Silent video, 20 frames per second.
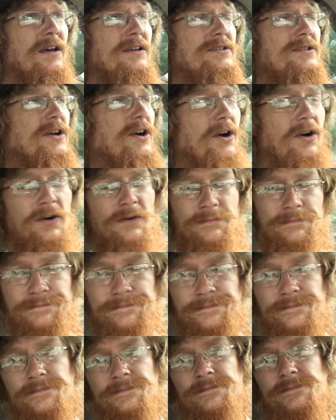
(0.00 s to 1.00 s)
So...
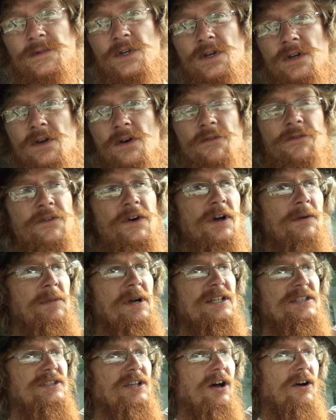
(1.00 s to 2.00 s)
go fuck
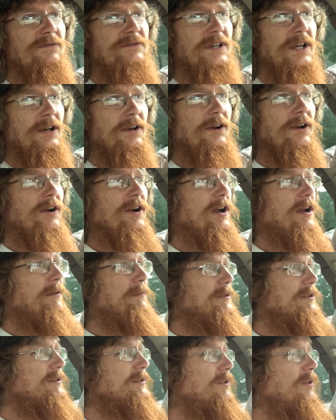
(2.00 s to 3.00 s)
myself dinner,
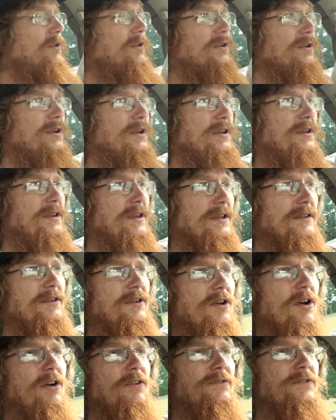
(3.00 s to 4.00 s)
I'm gonna go get the
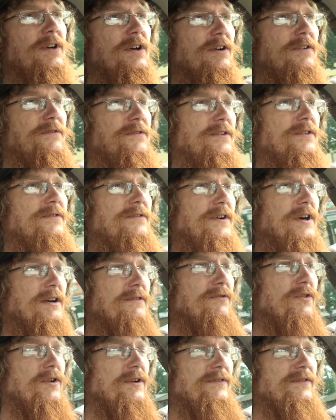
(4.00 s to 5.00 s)
golf cart for fuck
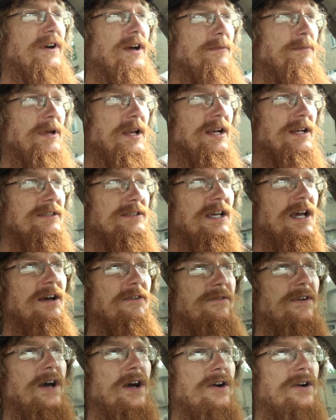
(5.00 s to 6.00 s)
forty-five minutes,
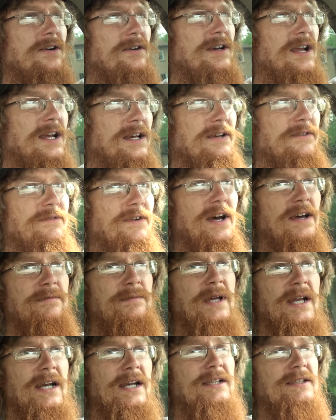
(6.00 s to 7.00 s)
half hour, ninety-five
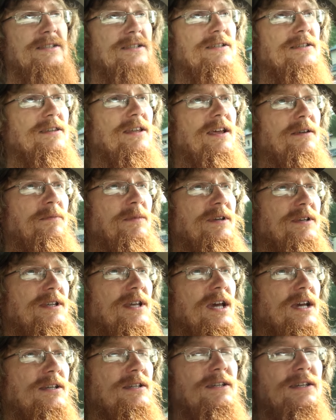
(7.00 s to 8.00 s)
minutes, and then be
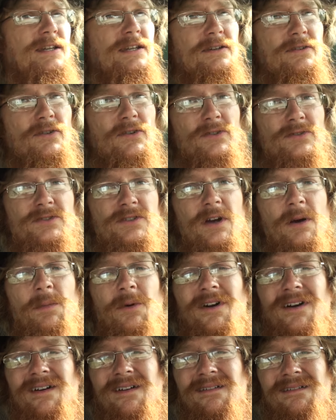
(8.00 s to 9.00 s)
decked and eat cold
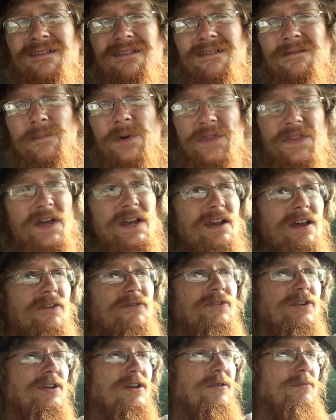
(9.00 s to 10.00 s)
supper. But then
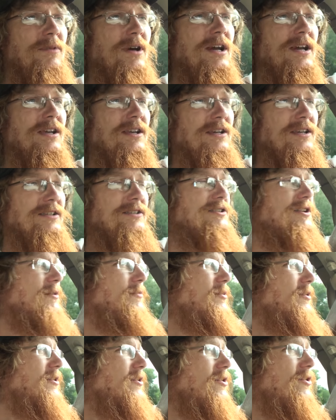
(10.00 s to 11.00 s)
have to come back and eat
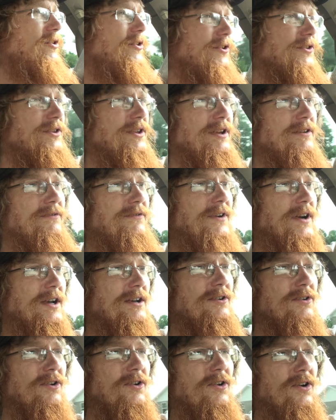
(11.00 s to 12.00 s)
supper cold and then
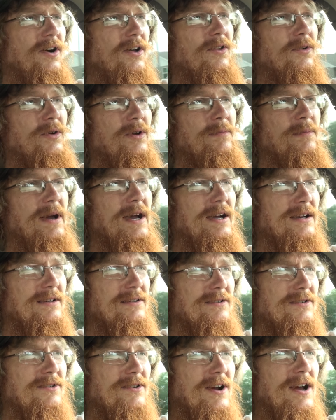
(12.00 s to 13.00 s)
fucking go all the way back
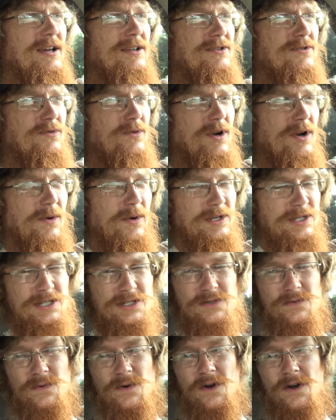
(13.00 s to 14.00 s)
across to where we
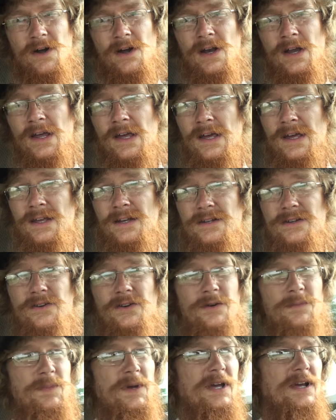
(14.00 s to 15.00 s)
just were to
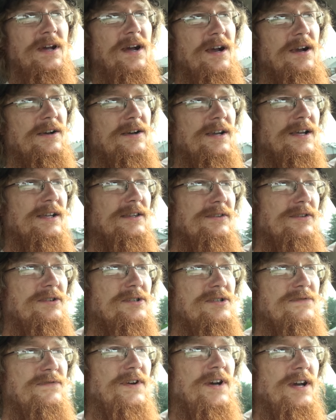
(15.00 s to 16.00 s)
go to Pig Iron to get
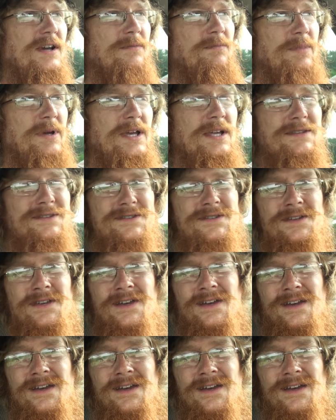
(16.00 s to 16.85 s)
those fucking bins.